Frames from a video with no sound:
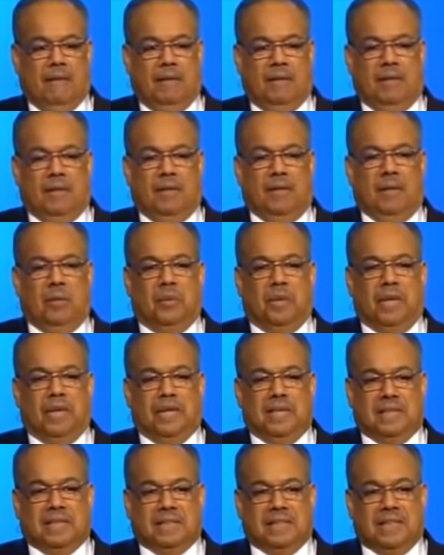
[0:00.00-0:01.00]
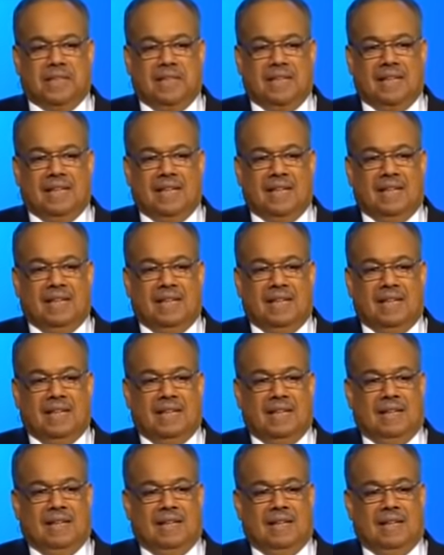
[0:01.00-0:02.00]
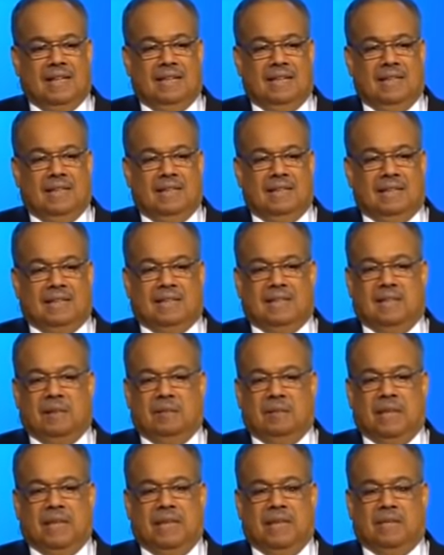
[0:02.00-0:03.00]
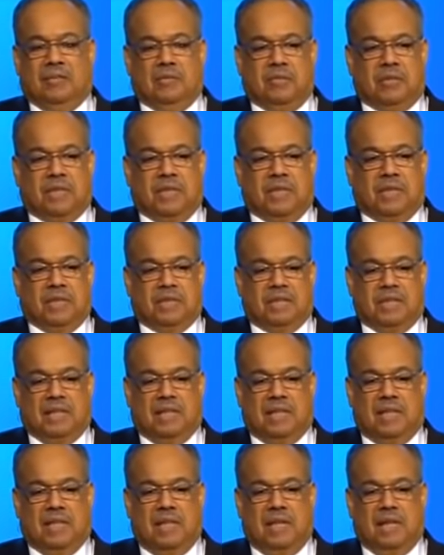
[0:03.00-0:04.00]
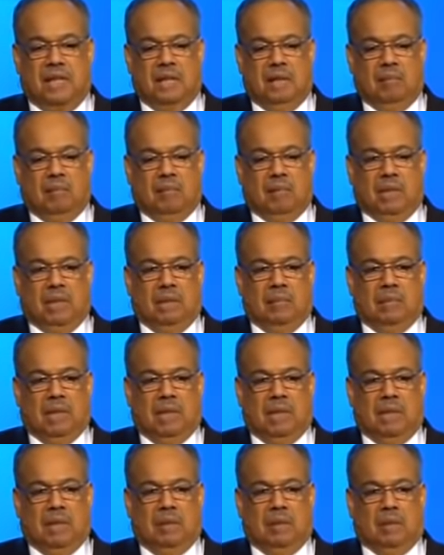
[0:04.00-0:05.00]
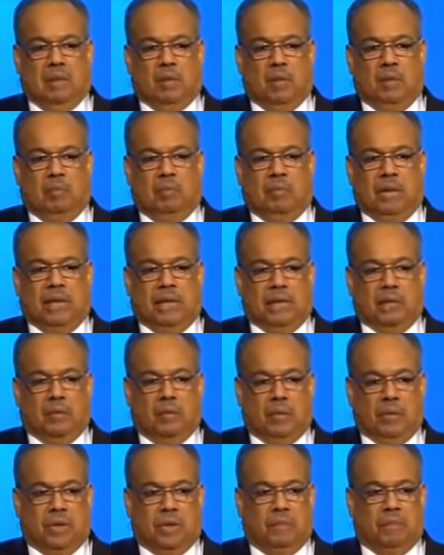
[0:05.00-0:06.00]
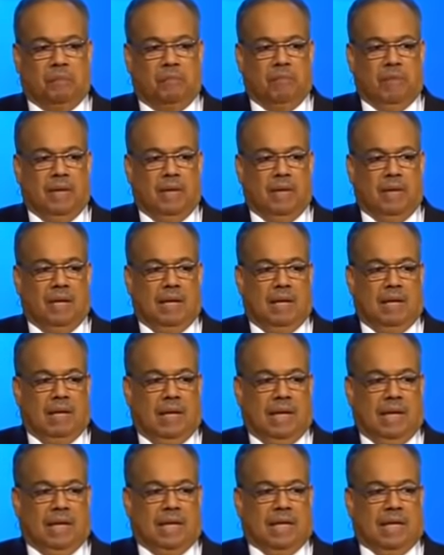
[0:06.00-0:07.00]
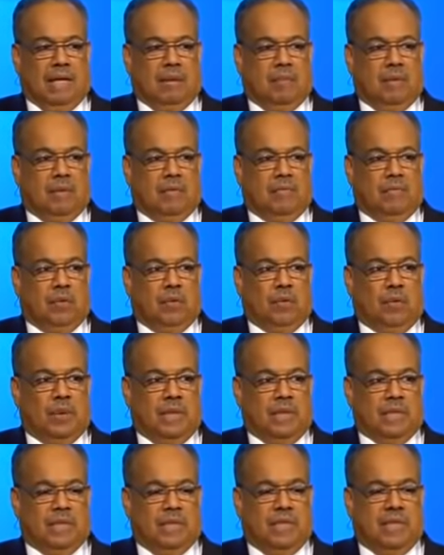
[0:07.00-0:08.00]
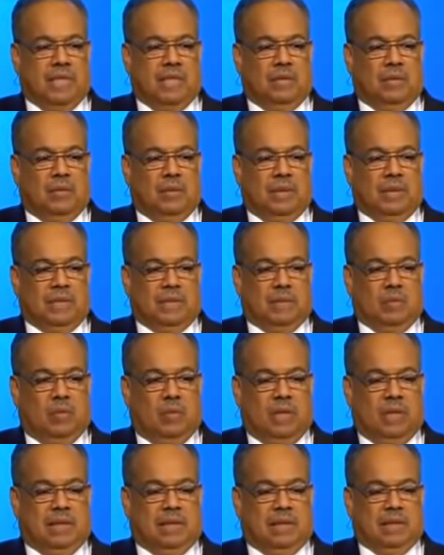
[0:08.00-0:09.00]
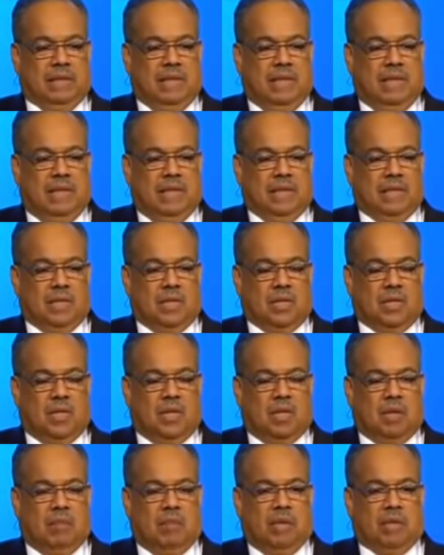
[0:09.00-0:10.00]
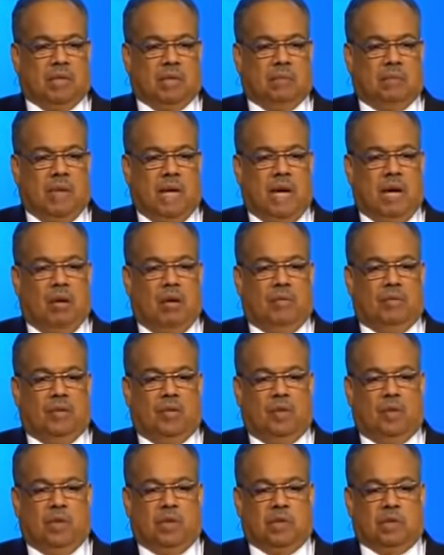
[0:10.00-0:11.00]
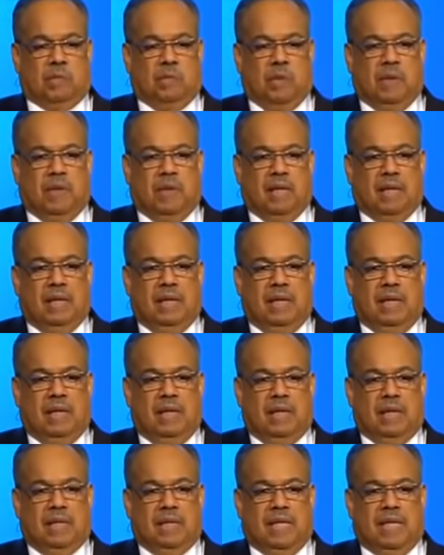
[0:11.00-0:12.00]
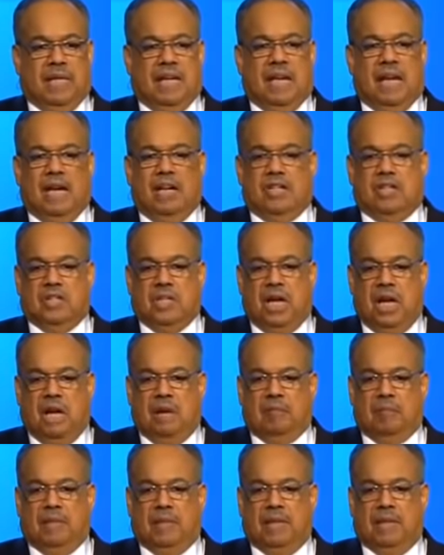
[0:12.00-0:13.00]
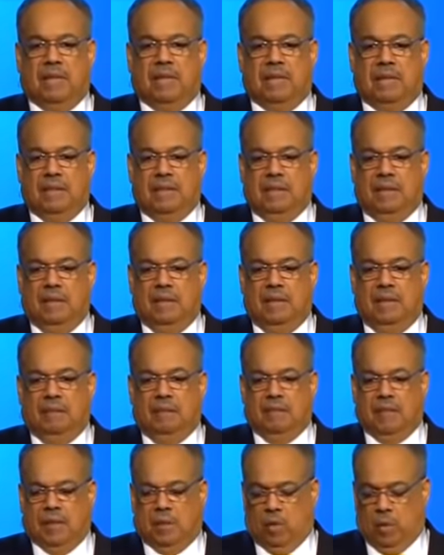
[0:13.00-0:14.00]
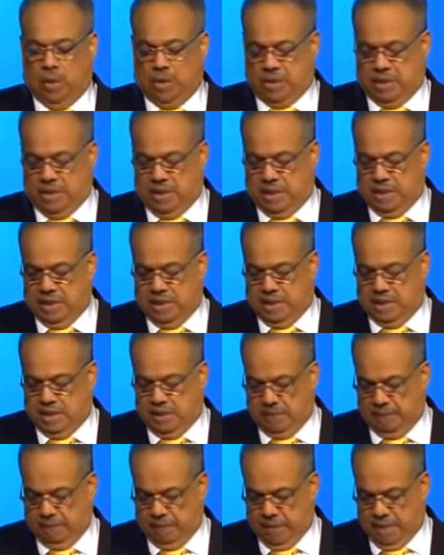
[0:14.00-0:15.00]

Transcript: You didn't know that, did you? It's something interesting to see. But let me quit bugging with you. I came here for a reason, and the reason was to talk about the power of the Holy Spirit to get our job done. The question is,